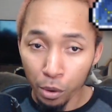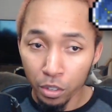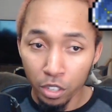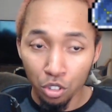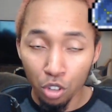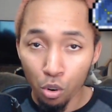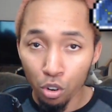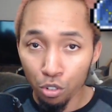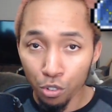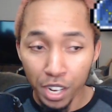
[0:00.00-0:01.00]
there's no
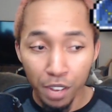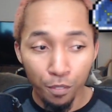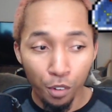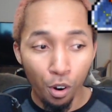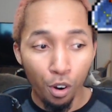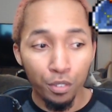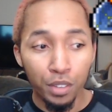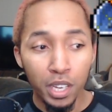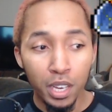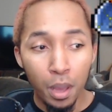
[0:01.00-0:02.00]
crit involved.
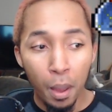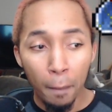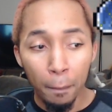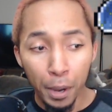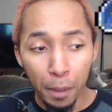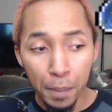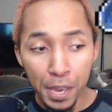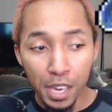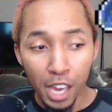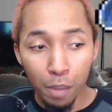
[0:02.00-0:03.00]
But
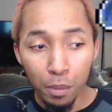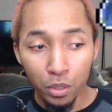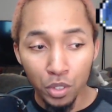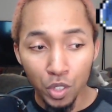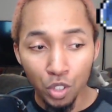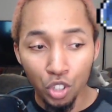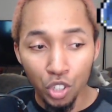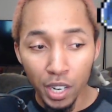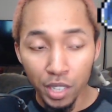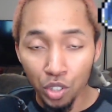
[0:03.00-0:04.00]
being able to
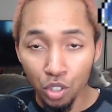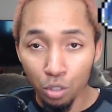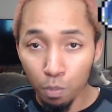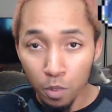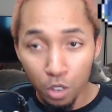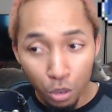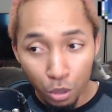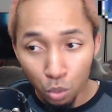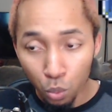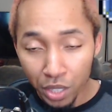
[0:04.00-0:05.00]
just
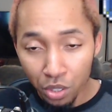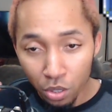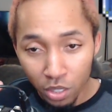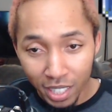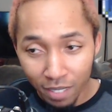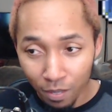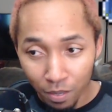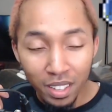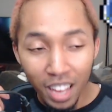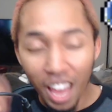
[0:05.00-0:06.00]
use Whistle and
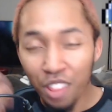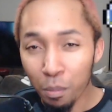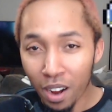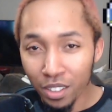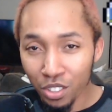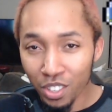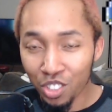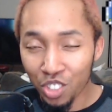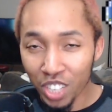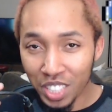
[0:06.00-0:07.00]
the monster is
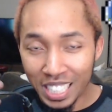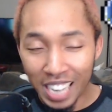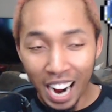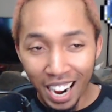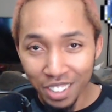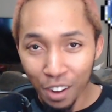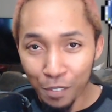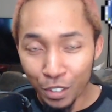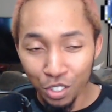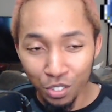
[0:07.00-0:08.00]
just gone off
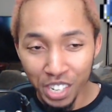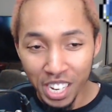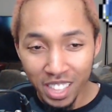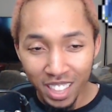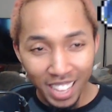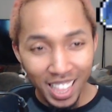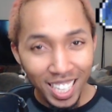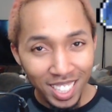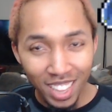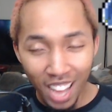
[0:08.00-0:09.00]
your screen, like
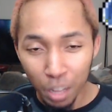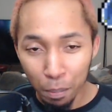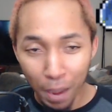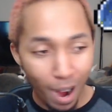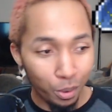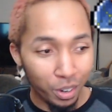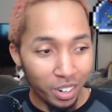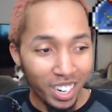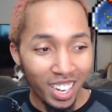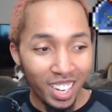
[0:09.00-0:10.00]
that's a lot of power.
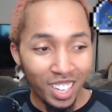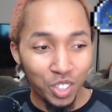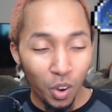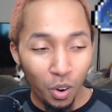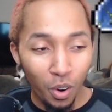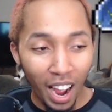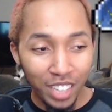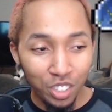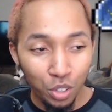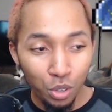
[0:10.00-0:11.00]
So I
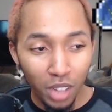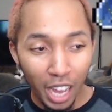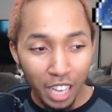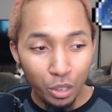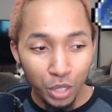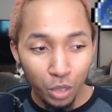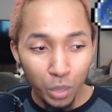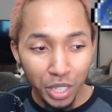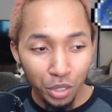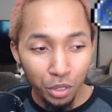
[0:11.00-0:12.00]
do like using
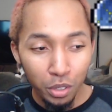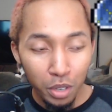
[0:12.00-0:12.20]
Whistle,